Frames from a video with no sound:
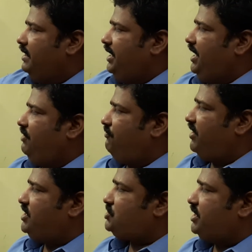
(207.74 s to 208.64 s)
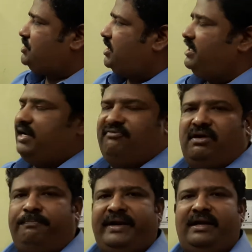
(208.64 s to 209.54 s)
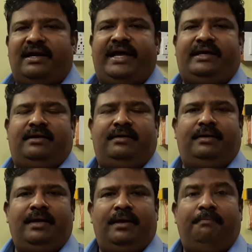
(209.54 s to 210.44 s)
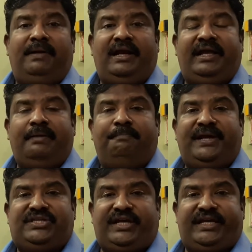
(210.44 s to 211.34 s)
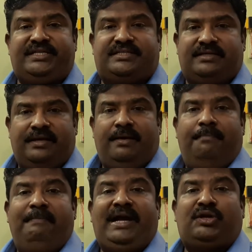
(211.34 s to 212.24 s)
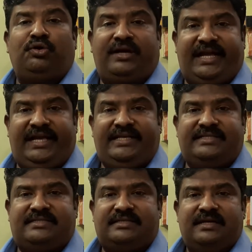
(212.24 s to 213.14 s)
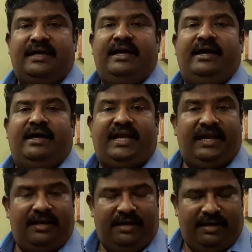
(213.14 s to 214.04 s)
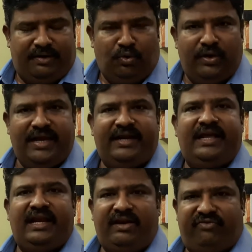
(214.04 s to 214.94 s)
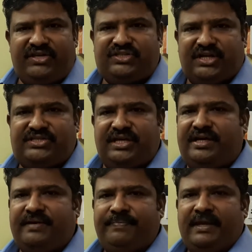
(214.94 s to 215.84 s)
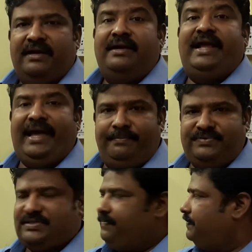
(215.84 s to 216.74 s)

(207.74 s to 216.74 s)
infrastructural development like building bridges, metro trains, road and rail infrastructure, dams.